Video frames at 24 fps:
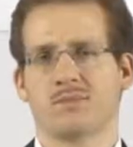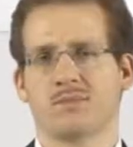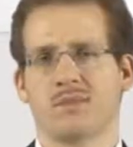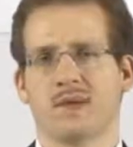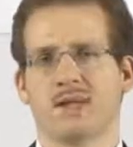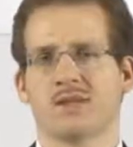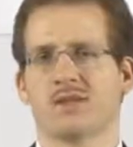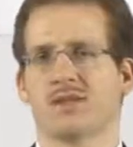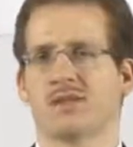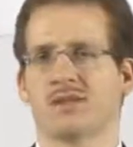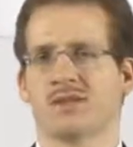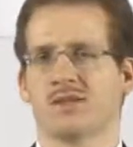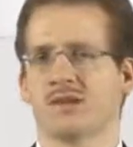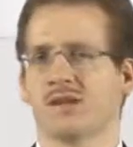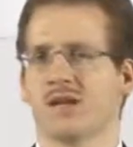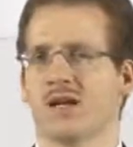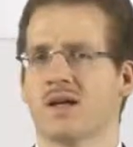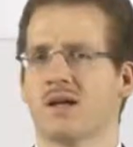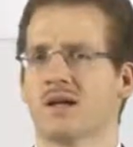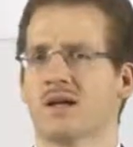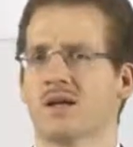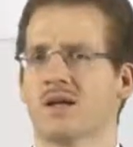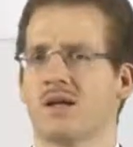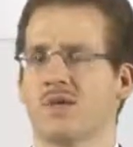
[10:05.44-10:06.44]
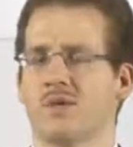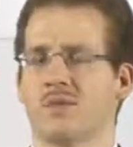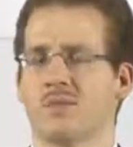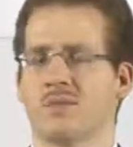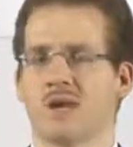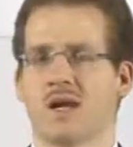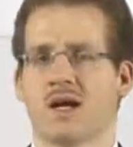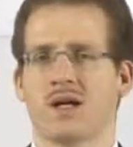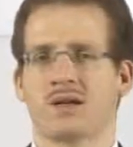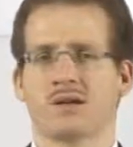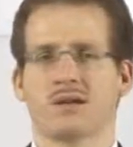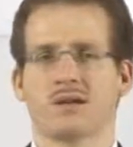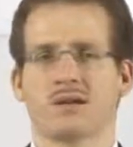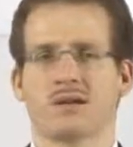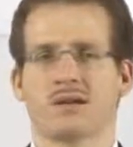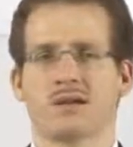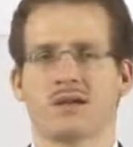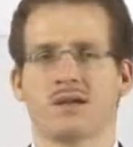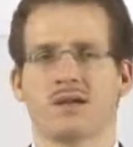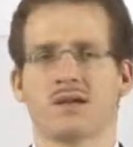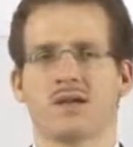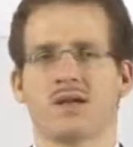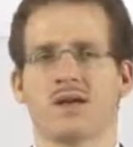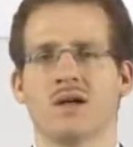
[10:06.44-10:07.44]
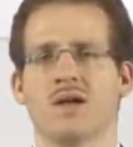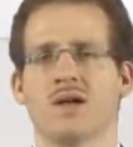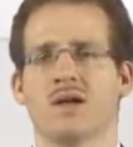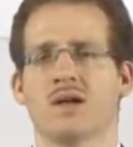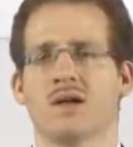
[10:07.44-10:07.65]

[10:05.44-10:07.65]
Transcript: message sending or passing here.